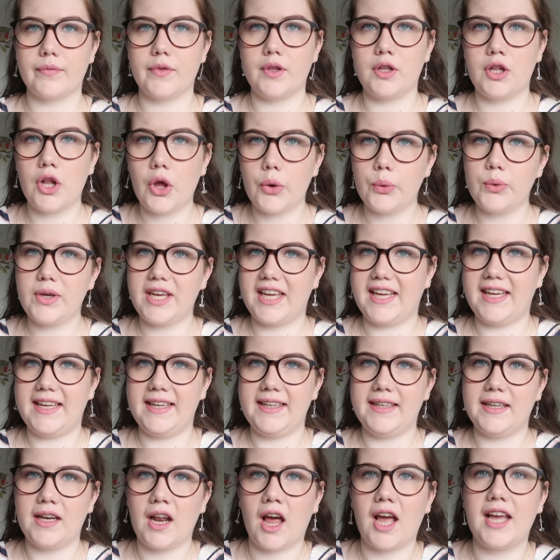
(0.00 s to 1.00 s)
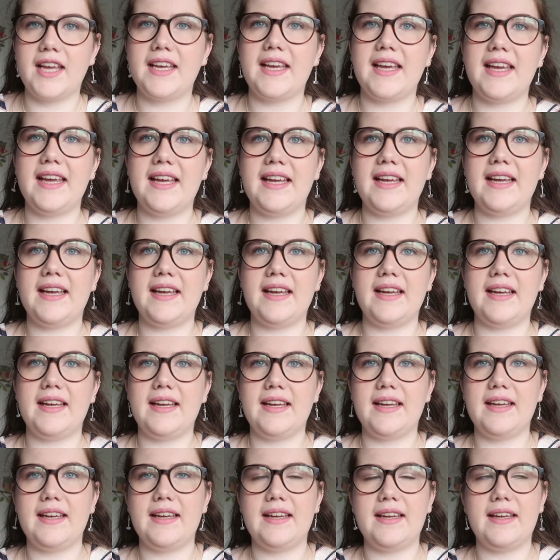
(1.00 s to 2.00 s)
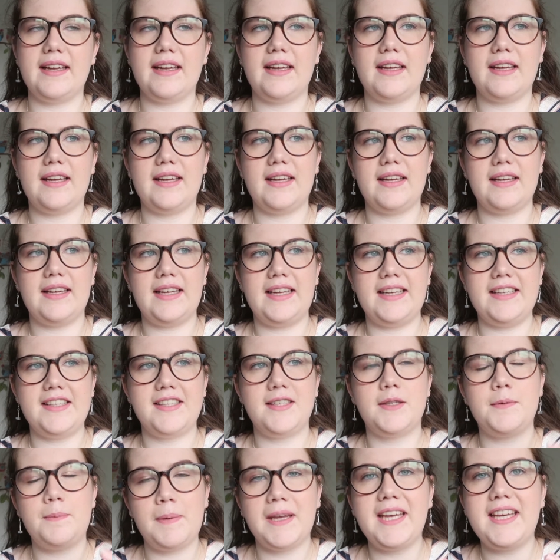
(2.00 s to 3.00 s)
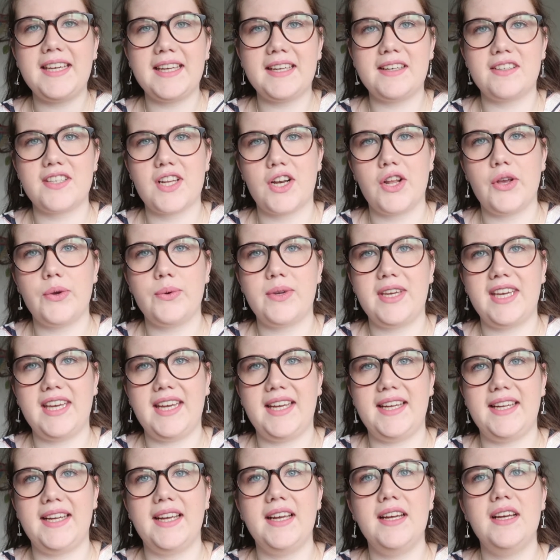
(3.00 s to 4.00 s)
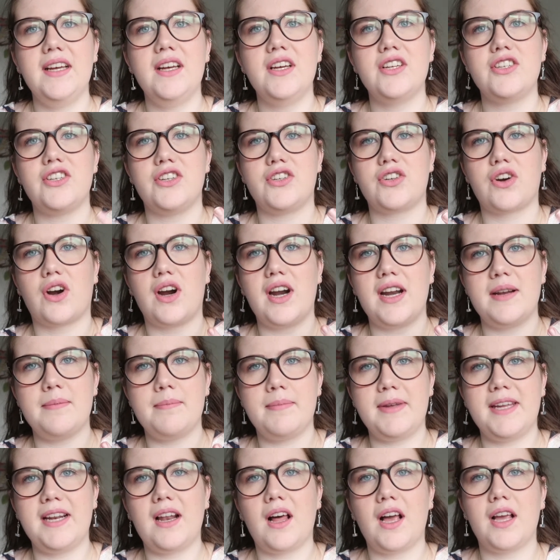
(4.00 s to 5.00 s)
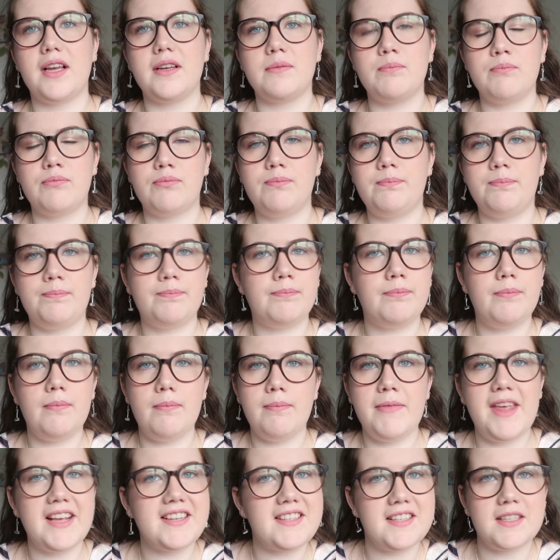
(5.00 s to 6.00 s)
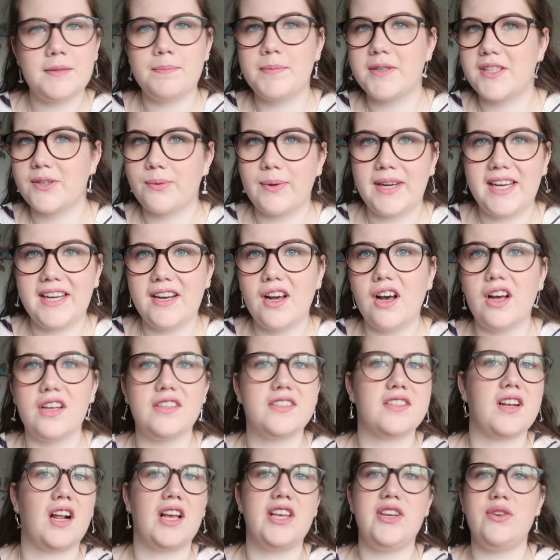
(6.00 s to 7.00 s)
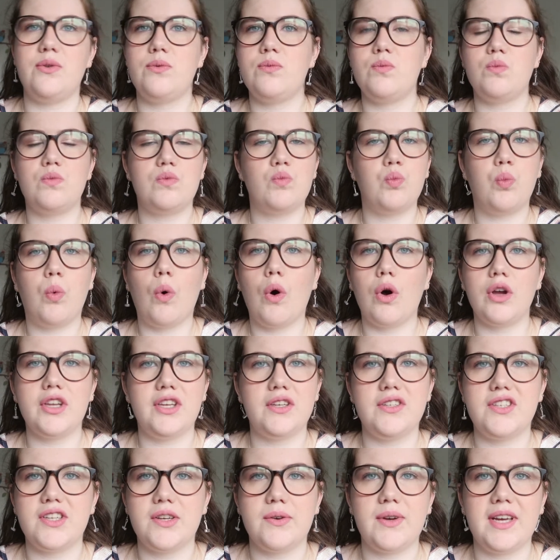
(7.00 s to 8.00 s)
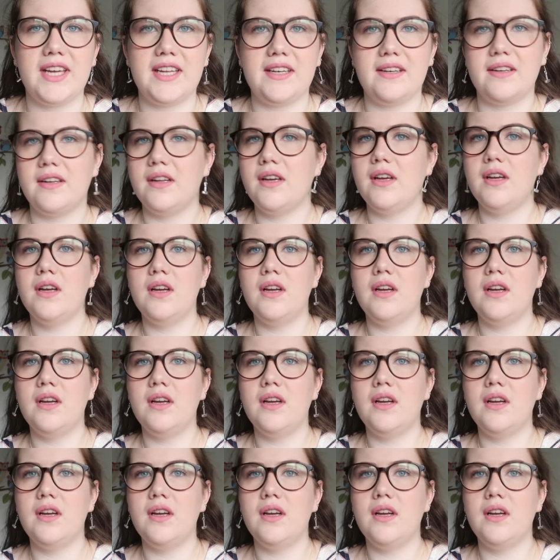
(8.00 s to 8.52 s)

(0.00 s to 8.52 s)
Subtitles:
Loki. Like, he's speaking to Loki to try and be like, this is between us, like, what are you doing?